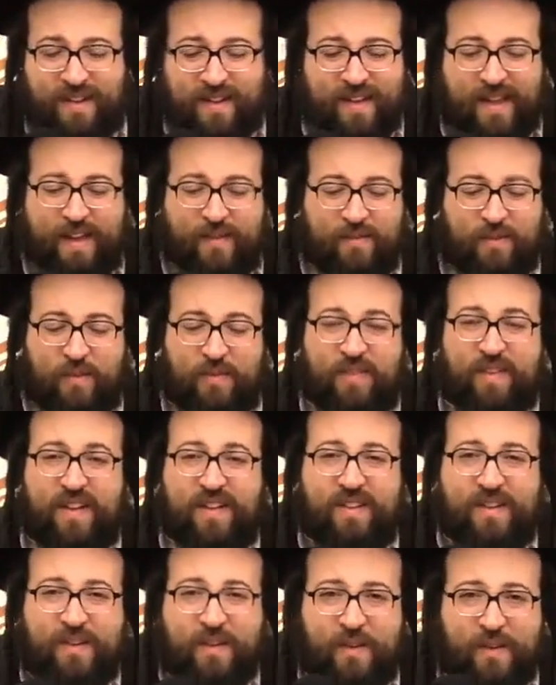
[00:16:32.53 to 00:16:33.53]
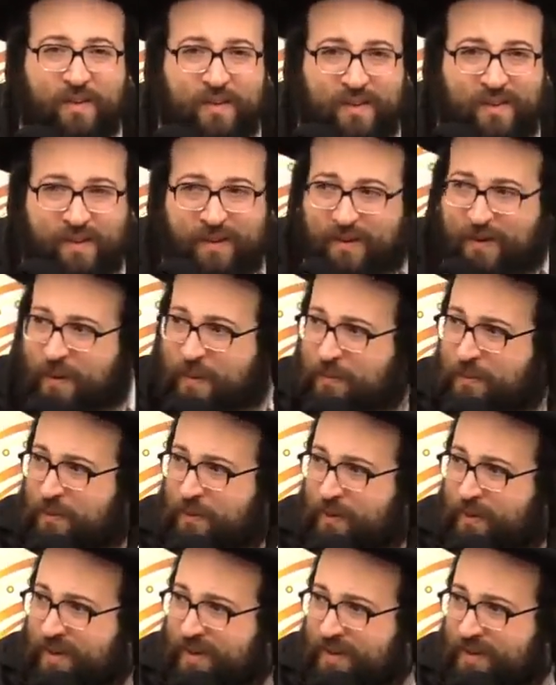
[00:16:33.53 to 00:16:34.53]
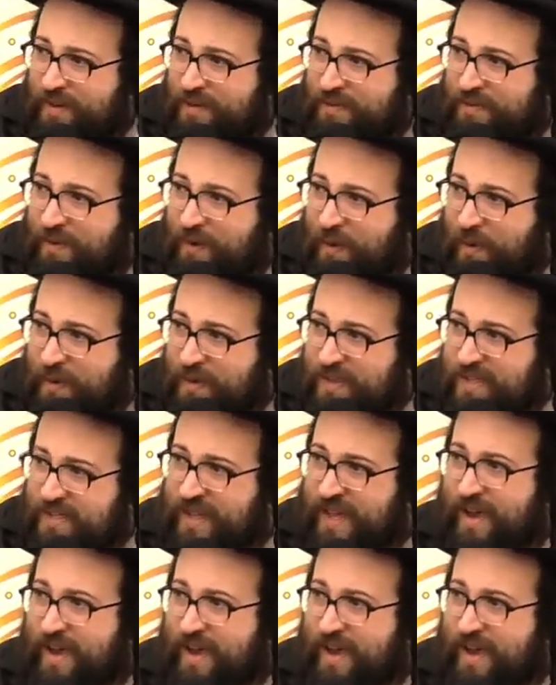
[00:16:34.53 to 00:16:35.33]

You have to filter your computer and your phones.